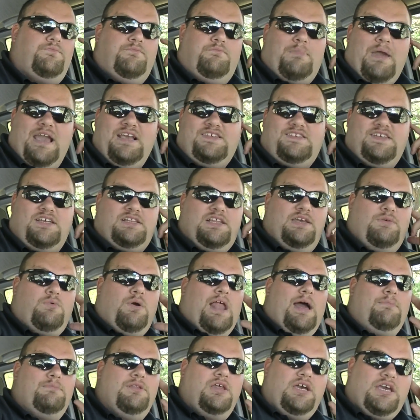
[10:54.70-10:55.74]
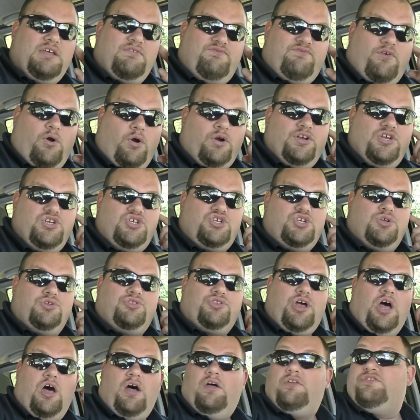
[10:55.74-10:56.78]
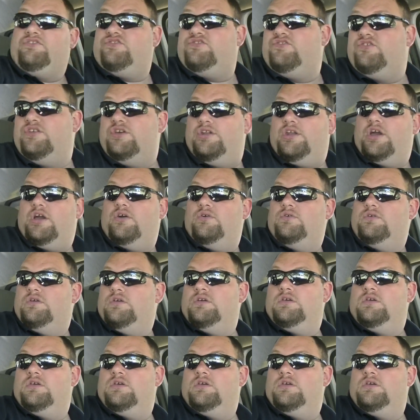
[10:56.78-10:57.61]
basically what I'm looking for is your thoughts, how